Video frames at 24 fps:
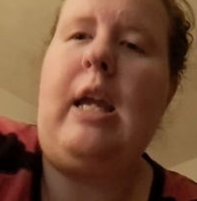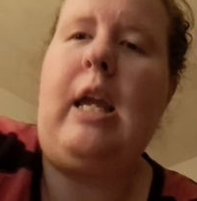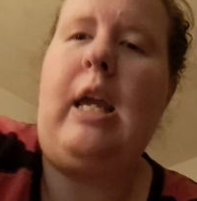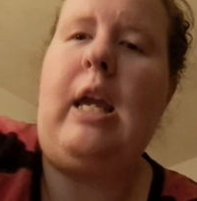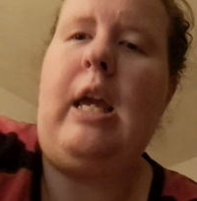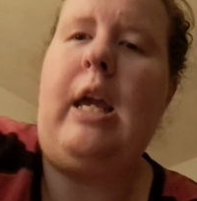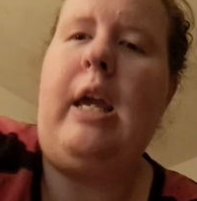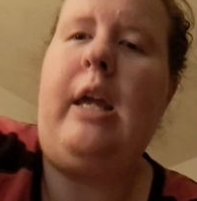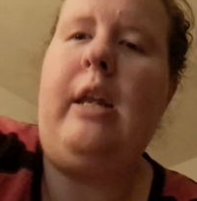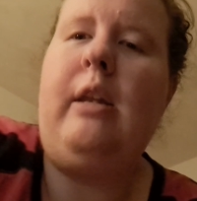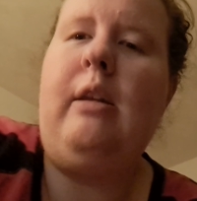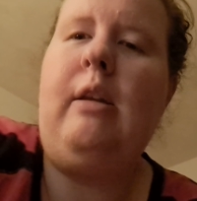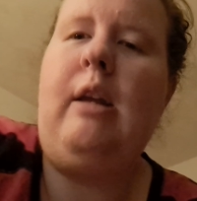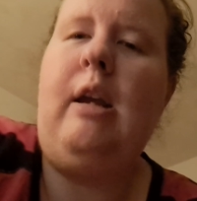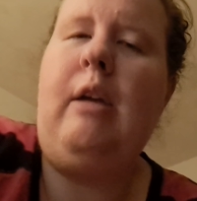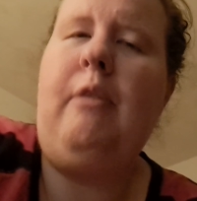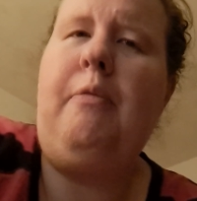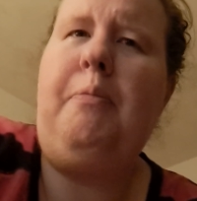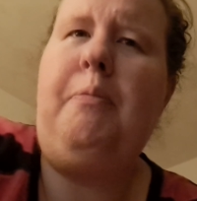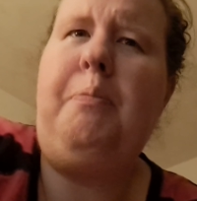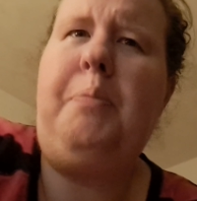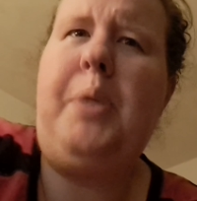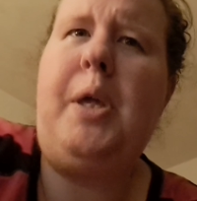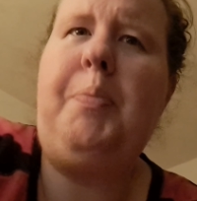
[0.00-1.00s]
And
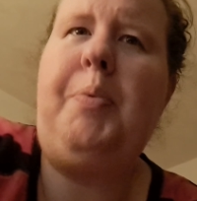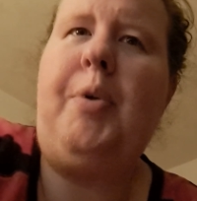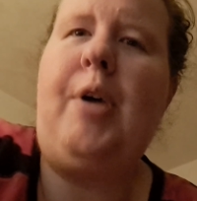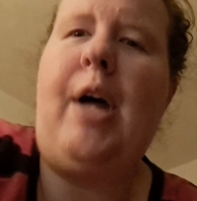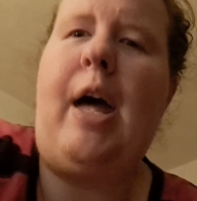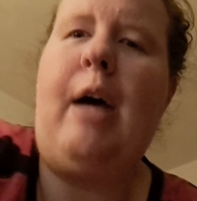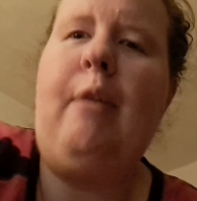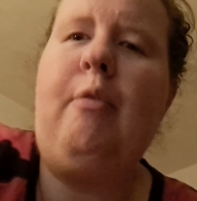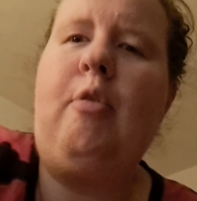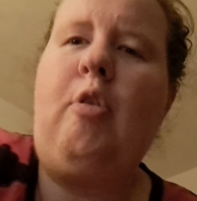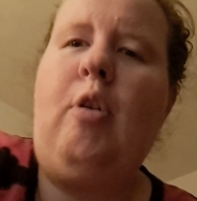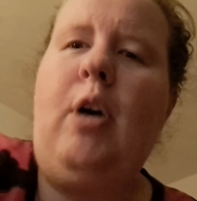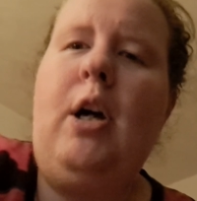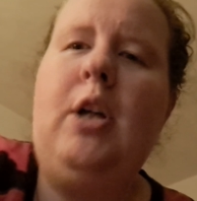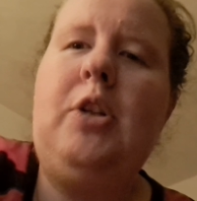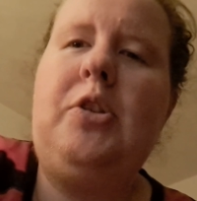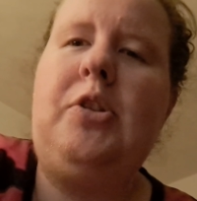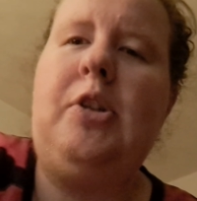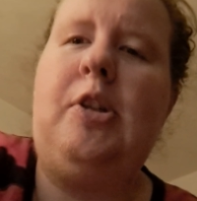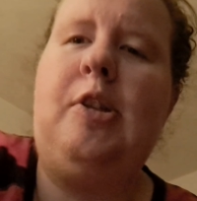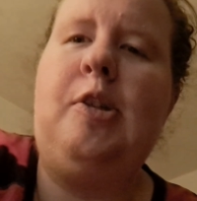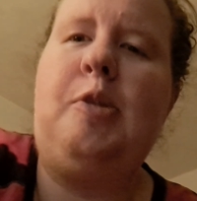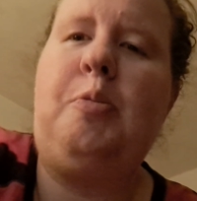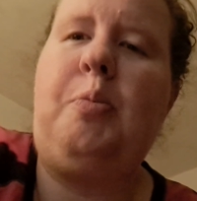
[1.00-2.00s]
if people have
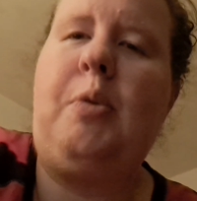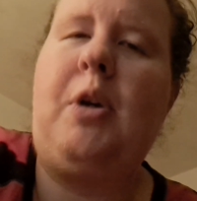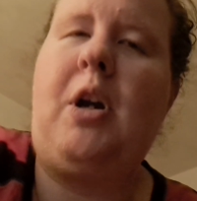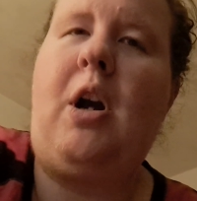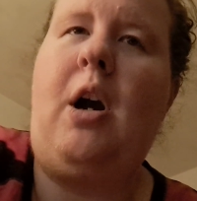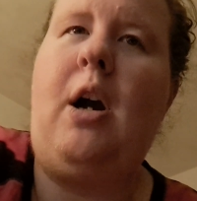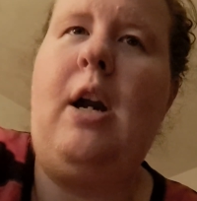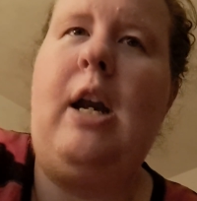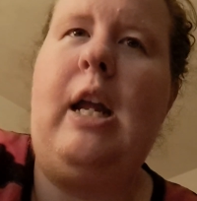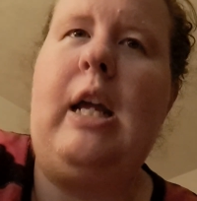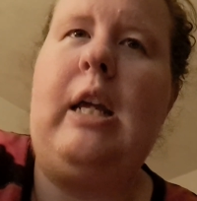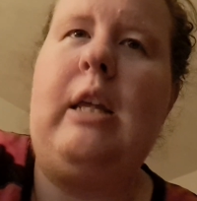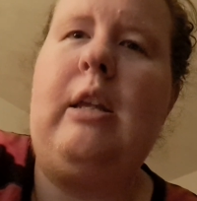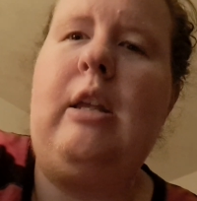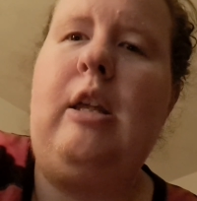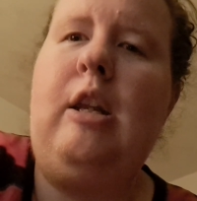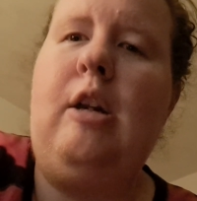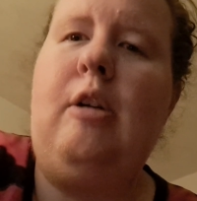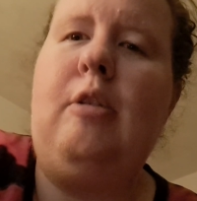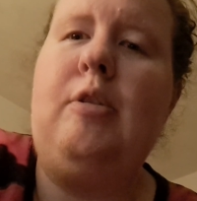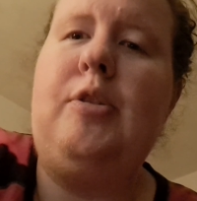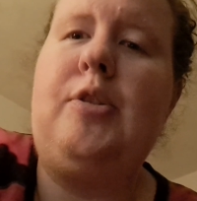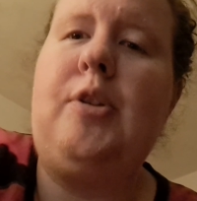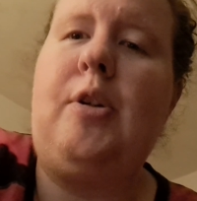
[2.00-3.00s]
questions regarding, you
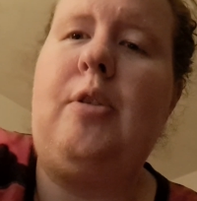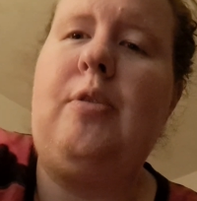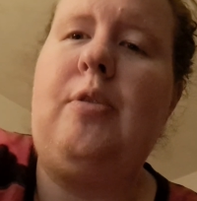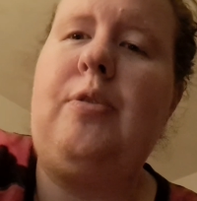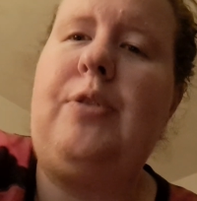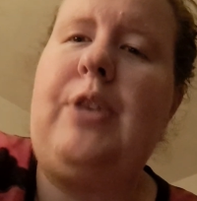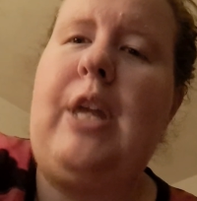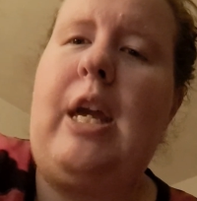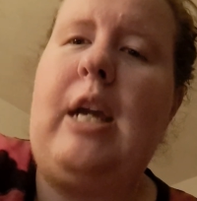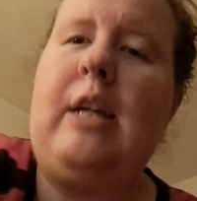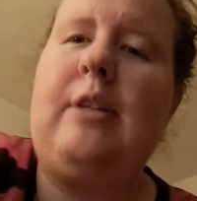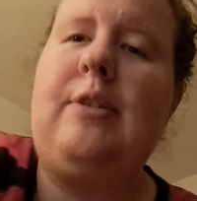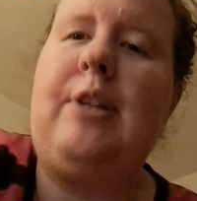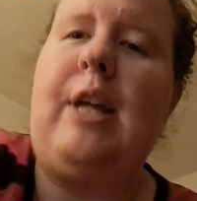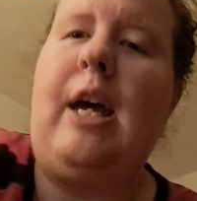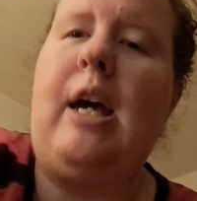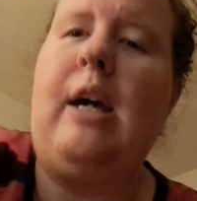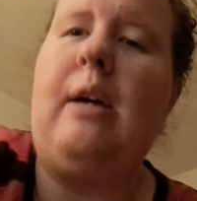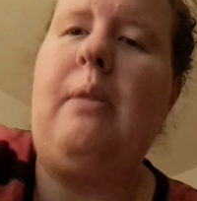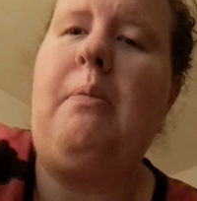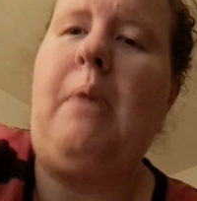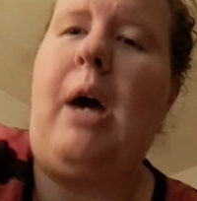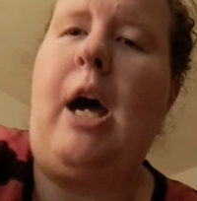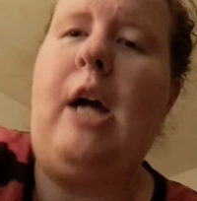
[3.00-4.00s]
know, certain things
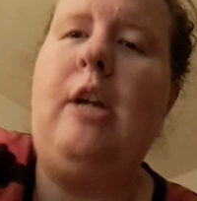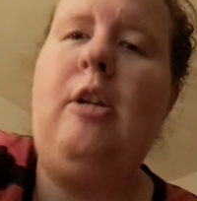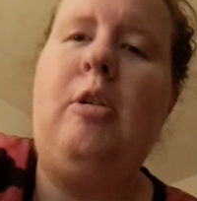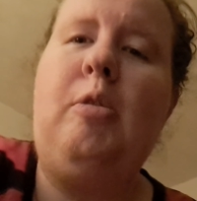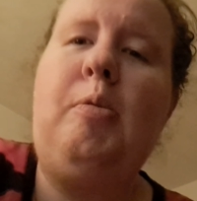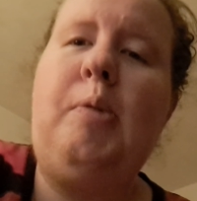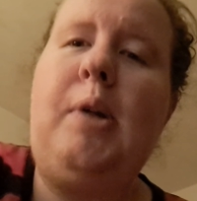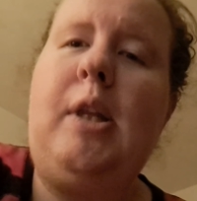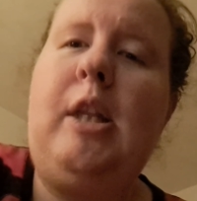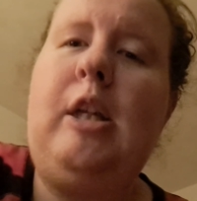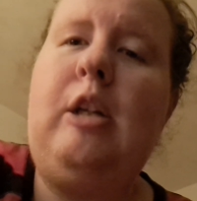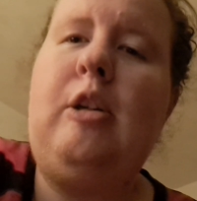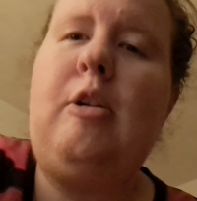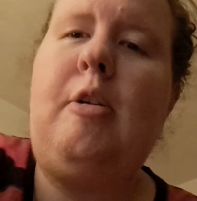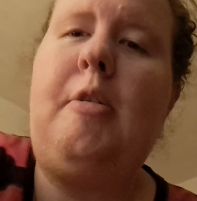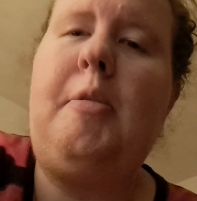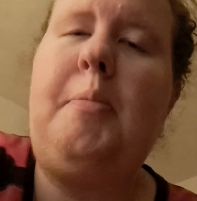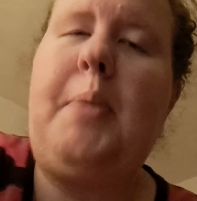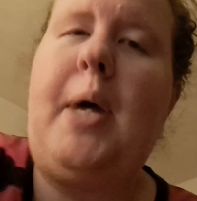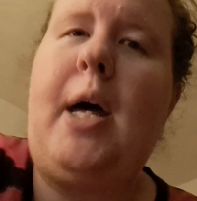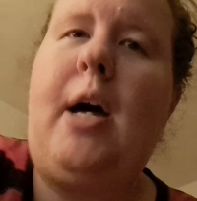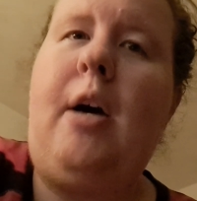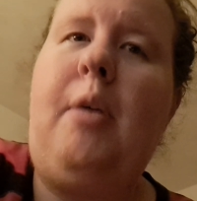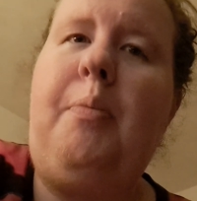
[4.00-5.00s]
that I don't really know
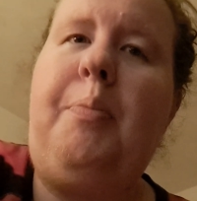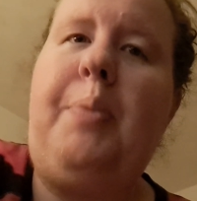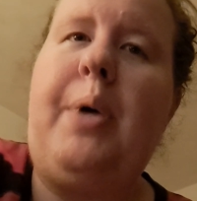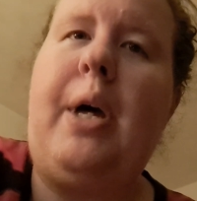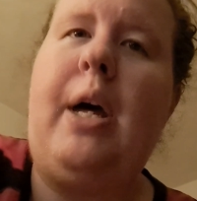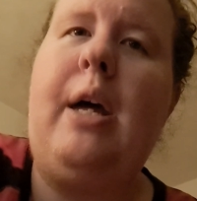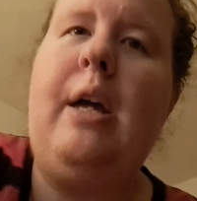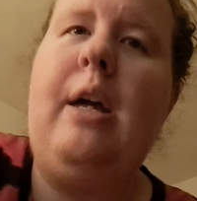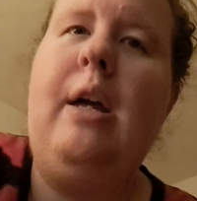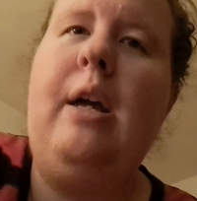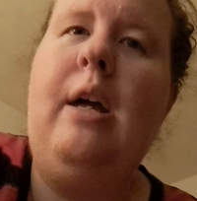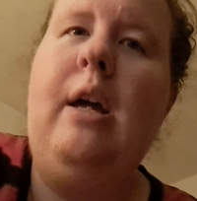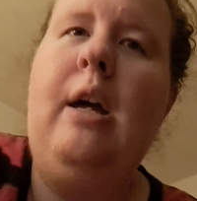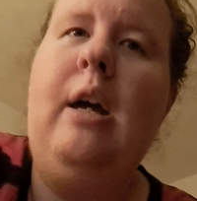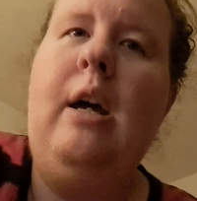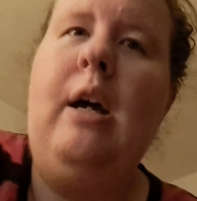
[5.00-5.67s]
about, but